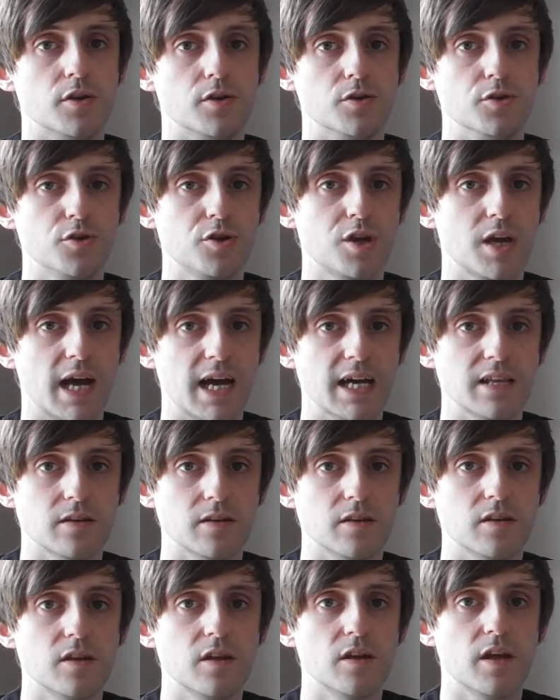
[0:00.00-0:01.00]
you
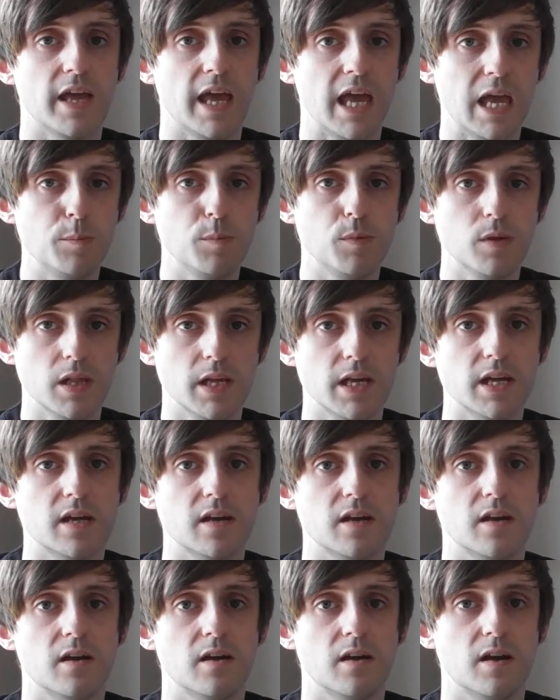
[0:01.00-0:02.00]
can't emulate
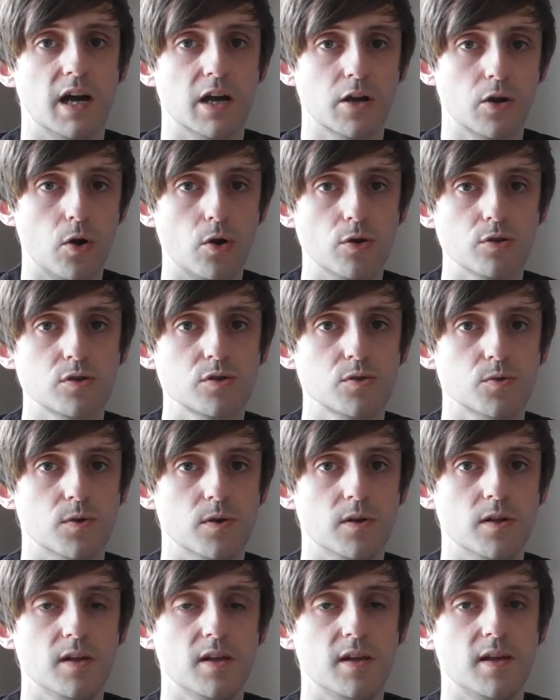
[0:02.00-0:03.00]
a
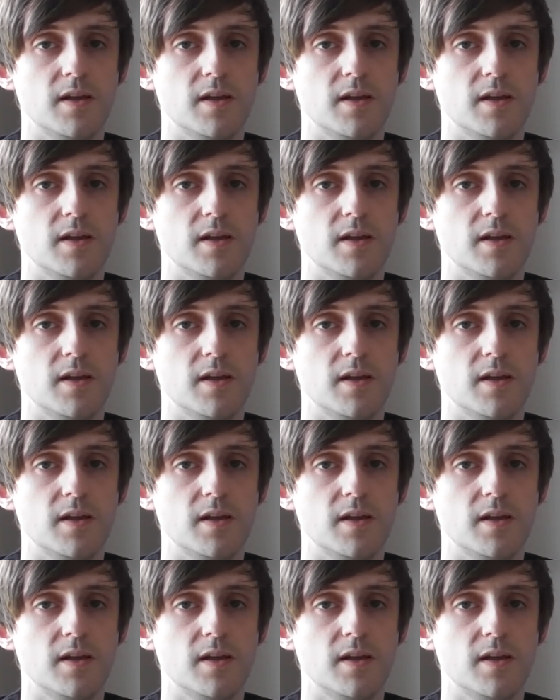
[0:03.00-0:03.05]
console.